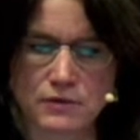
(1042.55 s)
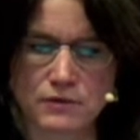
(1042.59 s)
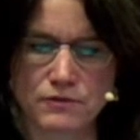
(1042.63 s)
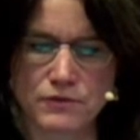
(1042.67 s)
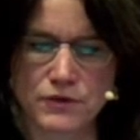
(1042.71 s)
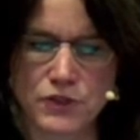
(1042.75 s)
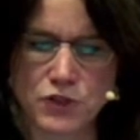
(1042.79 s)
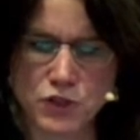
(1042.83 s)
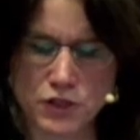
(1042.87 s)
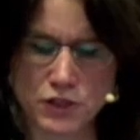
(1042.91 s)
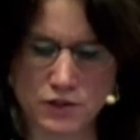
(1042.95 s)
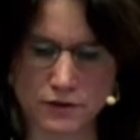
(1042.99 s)

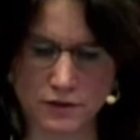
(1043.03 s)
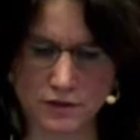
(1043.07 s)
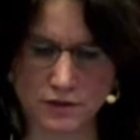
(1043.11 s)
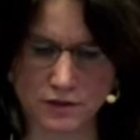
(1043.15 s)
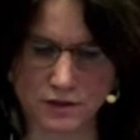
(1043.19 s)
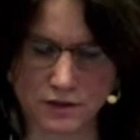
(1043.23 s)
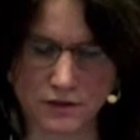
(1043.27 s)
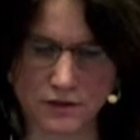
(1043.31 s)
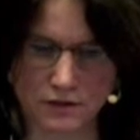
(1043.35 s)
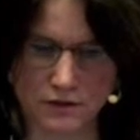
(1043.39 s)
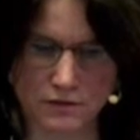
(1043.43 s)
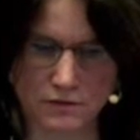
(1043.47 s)
which is
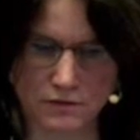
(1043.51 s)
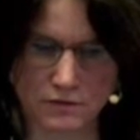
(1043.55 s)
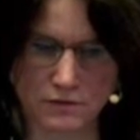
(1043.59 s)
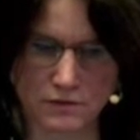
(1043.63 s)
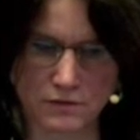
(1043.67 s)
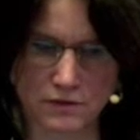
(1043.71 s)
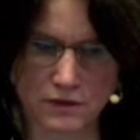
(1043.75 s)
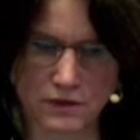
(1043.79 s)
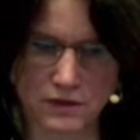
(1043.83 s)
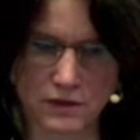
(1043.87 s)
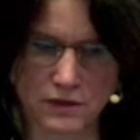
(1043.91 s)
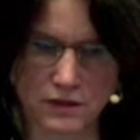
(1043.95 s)

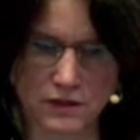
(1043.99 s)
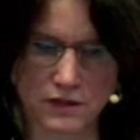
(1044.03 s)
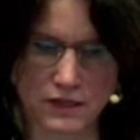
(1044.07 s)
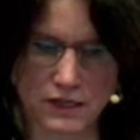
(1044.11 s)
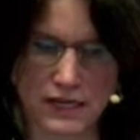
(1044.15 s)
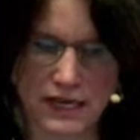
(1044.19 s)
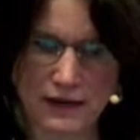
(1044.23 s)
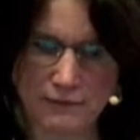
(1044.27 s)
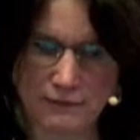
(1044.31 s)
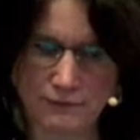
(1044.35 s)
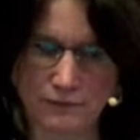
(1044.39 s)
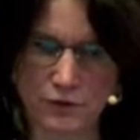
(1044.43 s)

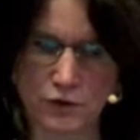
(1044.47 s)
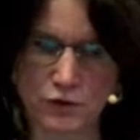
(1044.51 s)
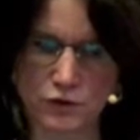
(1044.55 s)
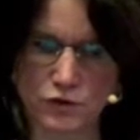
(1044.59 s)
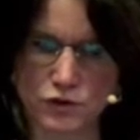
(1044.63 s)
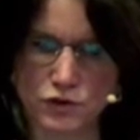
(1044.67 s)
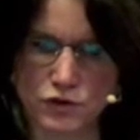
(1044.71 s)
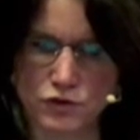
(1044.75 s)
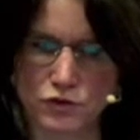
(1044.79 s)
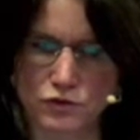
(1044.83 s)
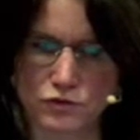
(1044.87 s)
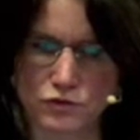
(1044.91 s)
helpful
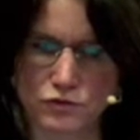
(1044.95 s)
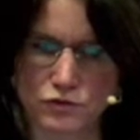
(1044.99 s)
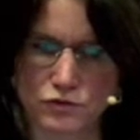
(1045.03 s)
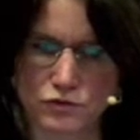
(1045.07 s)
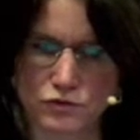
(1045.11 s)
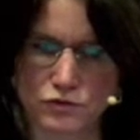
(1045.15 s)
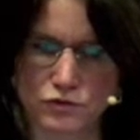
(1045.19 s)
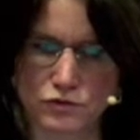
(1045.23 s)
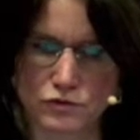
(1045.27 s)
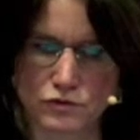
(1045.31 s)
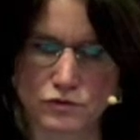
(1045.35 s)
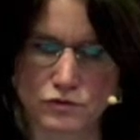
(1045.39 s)

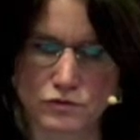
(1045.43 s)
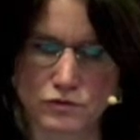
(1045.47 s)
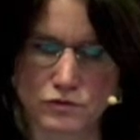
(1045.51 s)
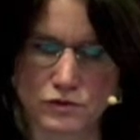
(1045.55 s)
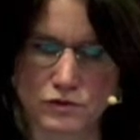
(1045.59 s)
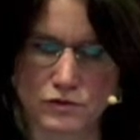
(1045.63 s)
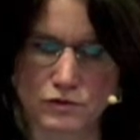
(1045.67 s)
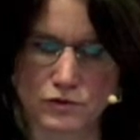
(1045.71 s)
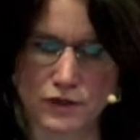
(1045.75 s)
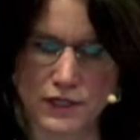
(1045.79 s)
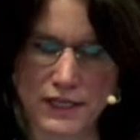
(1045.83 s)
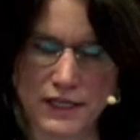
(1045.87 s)
to
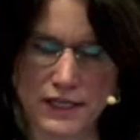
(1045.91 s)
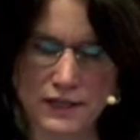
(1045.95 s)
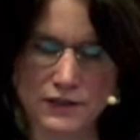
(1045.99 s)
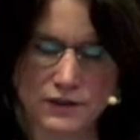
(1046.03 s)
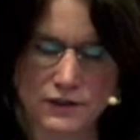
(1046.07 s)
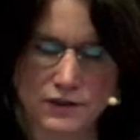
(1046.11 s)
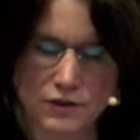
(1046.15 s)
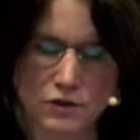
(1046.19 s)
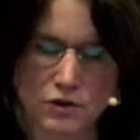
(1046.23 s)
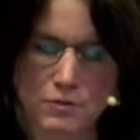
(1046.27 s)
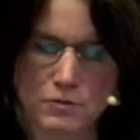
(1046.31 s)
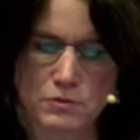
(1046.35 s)
create
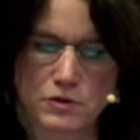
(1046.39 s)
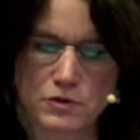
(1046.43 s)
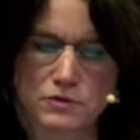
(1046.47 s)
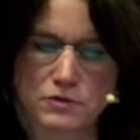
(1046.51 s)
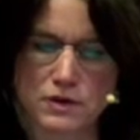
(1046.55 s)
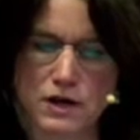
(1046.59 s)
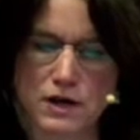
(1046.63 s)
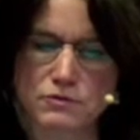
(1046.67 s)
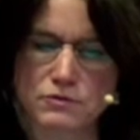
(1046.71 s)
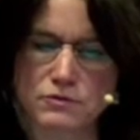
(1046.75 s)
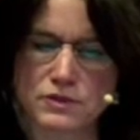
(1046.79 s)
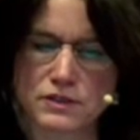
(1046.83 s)
the common
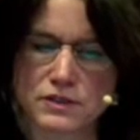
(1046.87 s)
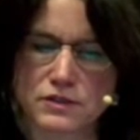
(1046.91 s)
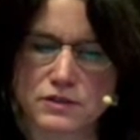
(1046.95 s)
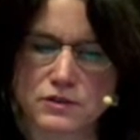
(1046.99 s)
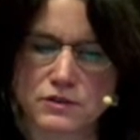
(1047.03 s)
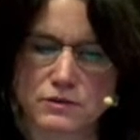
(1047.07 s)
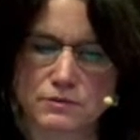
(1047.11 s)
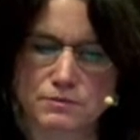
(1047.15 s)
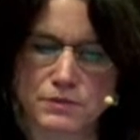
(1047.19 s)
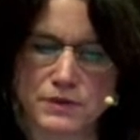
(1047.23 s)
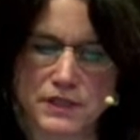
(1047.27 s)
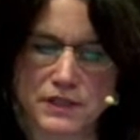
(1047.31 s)
ground is
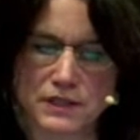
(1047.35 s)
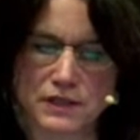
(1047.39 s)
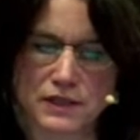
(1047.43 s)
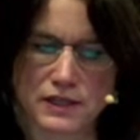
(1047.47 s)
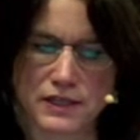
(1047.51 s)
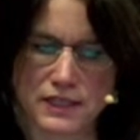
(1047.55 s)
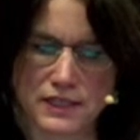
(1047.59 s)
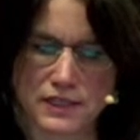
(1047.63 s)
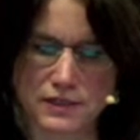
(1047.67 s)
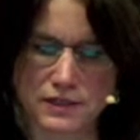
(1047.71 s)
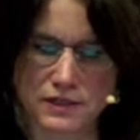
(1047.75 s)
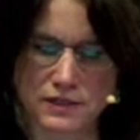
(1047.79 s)
European
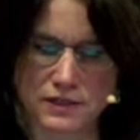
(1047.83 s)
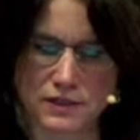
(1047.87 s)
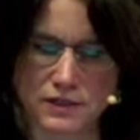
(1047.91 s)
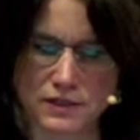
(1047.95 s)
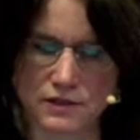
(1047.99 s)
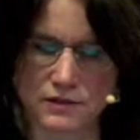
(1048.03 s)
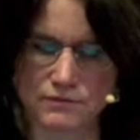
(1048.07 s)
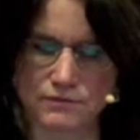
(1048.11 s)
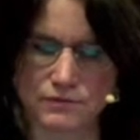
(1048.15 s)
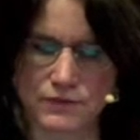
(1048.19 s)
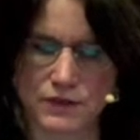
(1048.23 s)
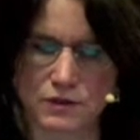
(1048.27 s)

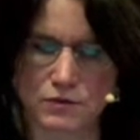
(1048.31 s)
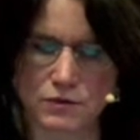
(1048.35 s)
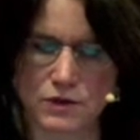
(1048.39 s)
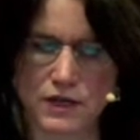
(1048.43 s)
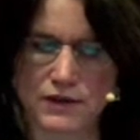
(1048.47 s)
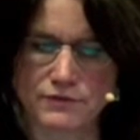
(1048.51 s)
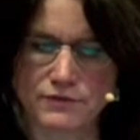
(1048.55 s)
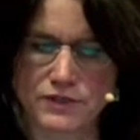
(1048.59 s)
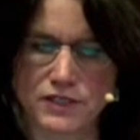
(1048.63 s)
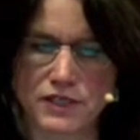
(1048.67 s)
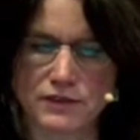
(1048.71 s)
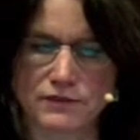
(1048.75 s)
identity. We
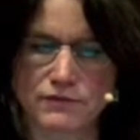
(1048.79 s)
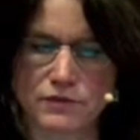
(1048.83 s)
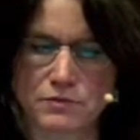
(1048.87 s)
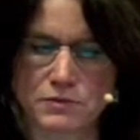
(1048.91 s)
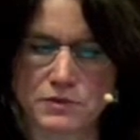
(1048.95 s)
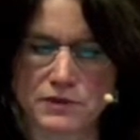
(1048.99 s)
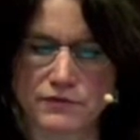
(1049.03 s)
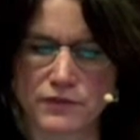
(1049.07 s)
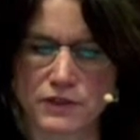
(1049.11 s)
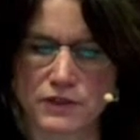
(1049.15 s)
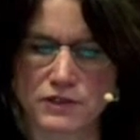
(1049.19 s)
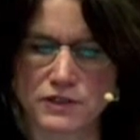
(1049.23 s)
have seen from
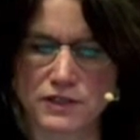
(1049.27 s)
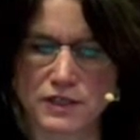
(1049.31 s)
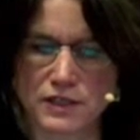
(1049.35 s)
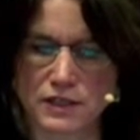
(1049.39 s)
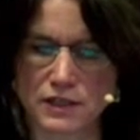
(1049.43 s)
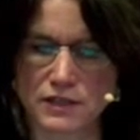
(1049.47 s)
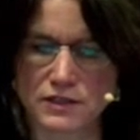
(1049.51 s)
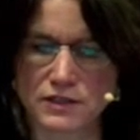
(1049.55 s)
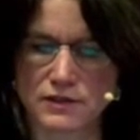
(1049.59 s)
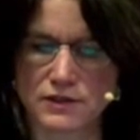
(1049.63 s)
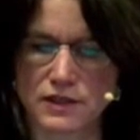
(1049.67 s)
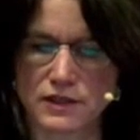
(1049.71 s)
different
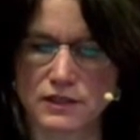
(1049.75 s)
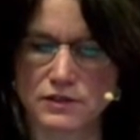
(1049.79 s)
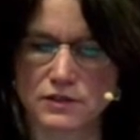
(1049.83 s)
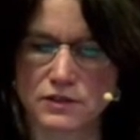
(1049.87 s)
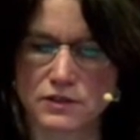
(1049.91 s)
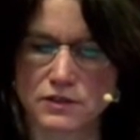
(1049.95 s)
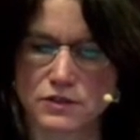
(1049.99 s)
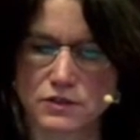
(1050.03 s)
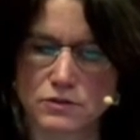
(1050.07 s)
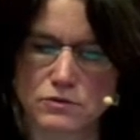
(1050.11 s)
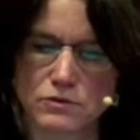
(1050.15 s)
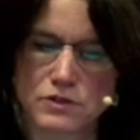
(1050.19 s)
studies that
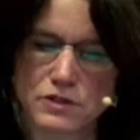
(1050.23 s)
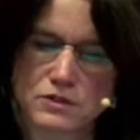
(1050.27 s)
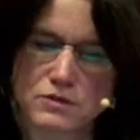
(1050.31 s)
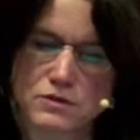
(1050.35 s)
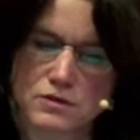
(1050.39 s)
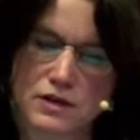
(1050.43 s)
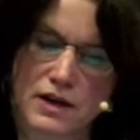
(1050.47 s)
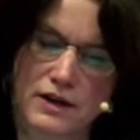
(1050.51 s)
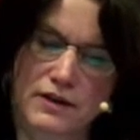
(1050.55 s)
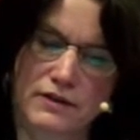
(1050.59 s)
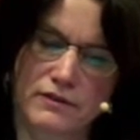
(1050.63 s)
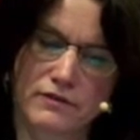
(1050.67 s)
the students
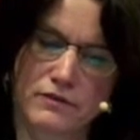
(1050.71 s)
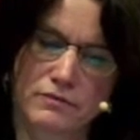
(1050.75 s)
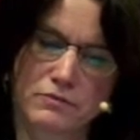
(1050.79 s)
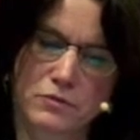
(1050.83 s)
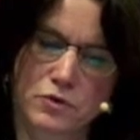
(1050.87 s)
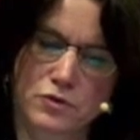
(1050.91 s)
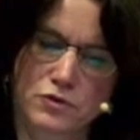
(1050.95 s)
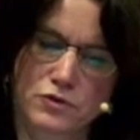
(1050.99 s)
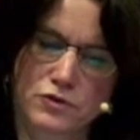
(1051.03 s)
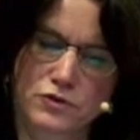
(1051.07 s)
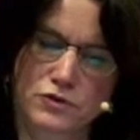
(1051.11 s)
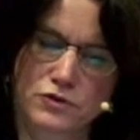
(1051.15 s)
who have
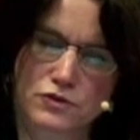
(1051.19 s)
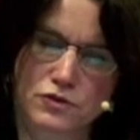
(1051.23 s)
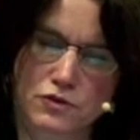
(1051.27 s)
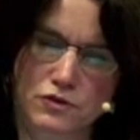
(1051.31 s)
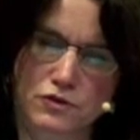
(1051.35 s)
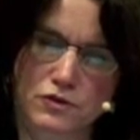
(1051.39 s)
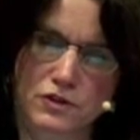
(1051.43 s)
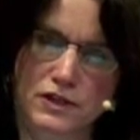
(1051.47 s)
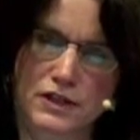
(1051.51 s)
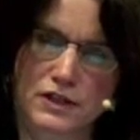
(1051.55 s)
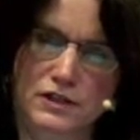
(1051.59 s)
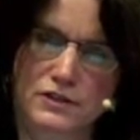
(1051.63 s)
more
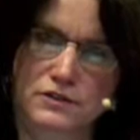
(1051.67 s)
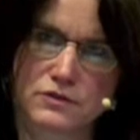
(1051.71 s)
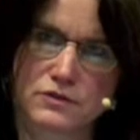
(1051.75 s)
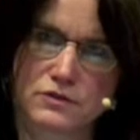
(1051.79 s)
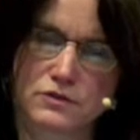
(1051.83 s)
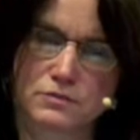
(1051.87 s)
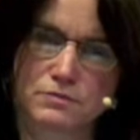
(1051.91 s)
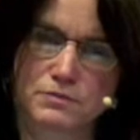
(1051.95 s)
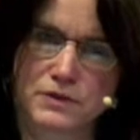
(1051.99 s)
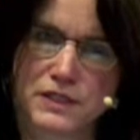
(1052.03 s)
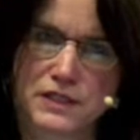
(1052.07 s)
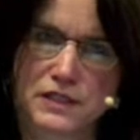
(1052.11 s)
stronger
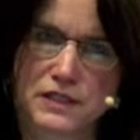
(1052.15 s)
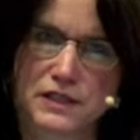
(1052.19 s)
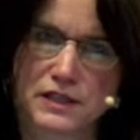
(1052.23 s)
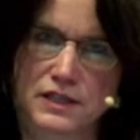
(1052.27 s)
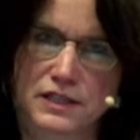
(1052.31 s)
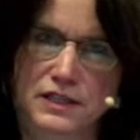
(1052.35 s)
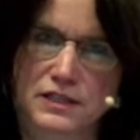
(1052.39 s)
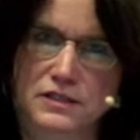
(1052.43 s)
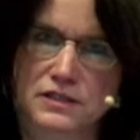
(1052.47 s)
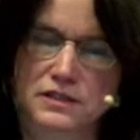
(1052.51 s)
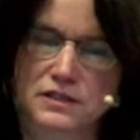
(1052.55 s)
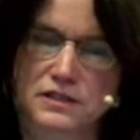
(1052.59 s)
European
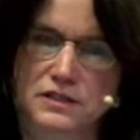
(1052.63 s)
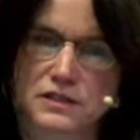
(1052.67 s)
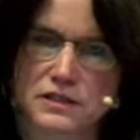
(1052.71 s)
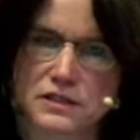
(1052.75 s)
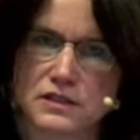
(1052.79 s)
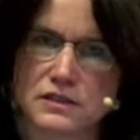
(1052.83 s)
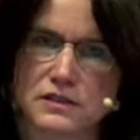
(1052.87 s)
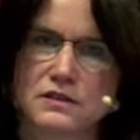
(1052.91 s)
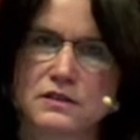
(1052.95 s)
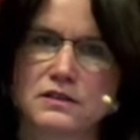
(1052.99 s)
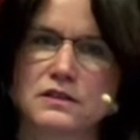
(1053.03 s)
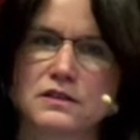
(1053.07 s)

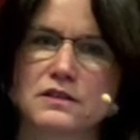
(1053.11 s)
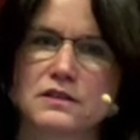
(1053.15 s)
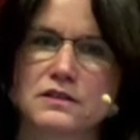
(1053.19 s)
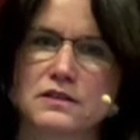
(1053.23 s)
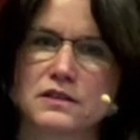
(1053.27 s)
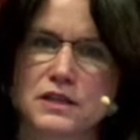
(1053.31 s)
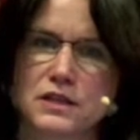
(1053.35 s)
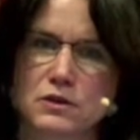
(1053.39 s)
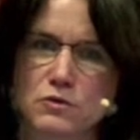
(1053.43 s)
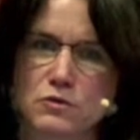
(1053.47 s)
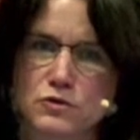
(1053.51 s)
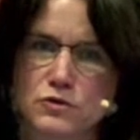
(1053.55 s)
identity,
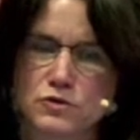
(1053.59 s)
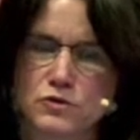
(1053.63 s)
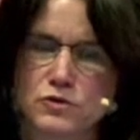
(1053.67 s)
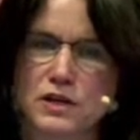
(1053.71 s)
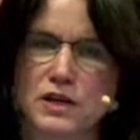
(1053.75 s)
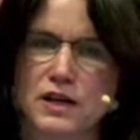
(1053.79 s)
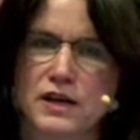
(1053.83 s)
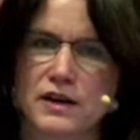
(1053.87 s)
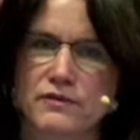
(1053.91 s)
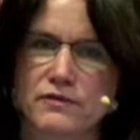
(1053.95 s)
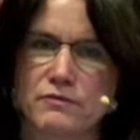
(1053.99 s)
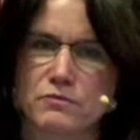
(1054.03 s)
they also
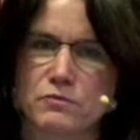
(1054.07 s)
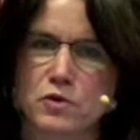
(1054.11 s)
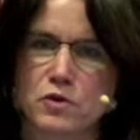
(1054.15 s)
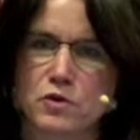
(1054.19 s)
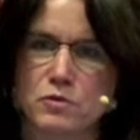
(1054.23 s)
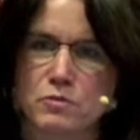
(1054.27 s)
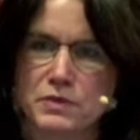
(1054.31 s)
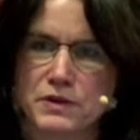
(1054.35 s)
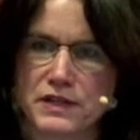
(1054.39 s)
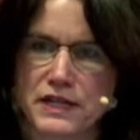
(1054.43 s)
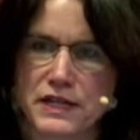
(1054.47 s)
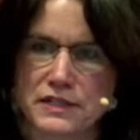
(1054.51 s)
have more
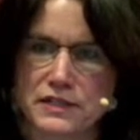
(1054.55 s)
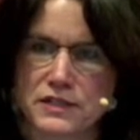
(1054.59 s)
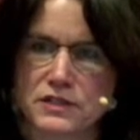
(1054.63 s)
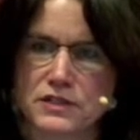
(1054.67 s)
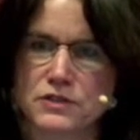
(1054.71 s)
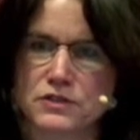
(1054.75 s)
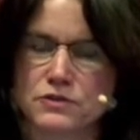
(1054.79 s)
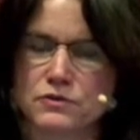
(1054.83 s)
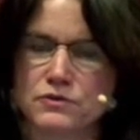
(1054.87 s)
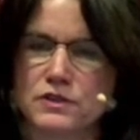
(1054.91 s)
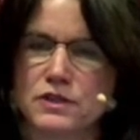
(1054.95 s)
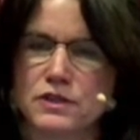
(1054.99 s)
open
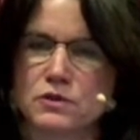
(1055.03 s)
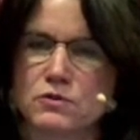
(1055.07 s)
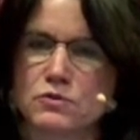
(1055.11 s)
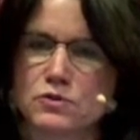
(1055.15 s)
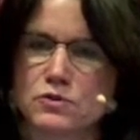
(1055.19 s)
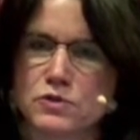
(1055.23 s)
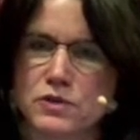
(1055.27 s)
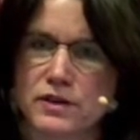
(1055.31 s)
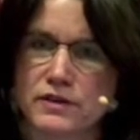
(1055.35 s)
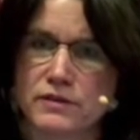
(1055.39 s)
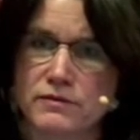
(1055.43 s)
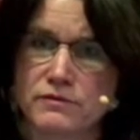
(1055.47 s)
attitude, they
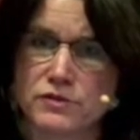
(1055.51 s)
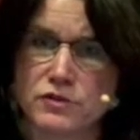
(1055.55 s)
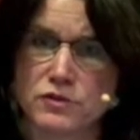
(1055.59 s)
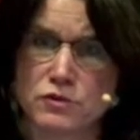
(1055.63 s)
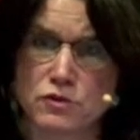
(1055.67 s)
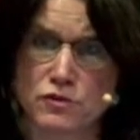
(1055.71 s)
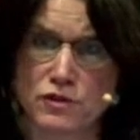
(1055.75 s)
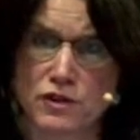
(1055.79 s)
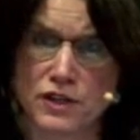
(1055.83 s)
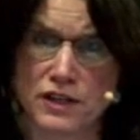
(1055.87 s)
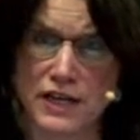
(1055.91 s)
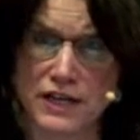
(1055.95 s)
also have a
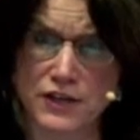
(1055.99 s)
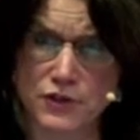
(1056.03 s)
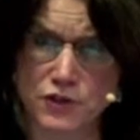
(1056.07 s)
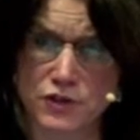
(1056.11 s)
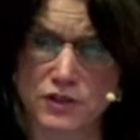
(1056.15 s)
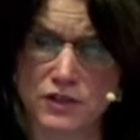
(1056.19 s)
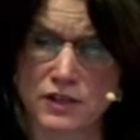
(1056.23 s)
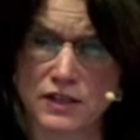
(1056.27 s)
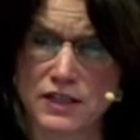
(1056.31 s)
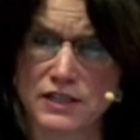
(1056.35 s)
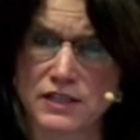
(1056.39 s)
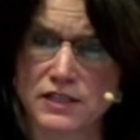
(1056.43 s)
stronger
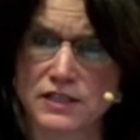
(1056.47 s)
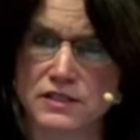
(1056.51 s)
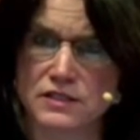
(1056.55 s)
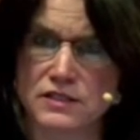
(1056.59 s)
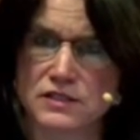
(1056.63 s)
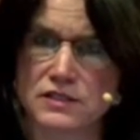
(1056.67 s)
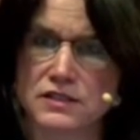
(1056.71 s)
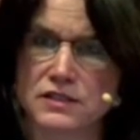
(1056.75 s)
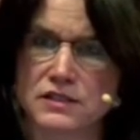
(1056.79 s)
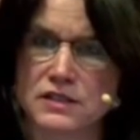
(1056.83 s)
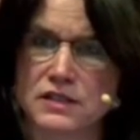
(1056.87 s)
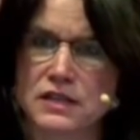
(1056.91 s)
national
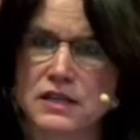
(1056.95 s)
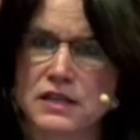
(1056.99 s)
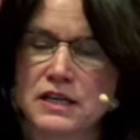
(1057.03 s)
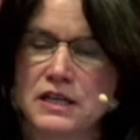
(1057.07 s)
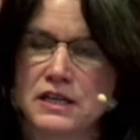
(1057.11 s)
identity.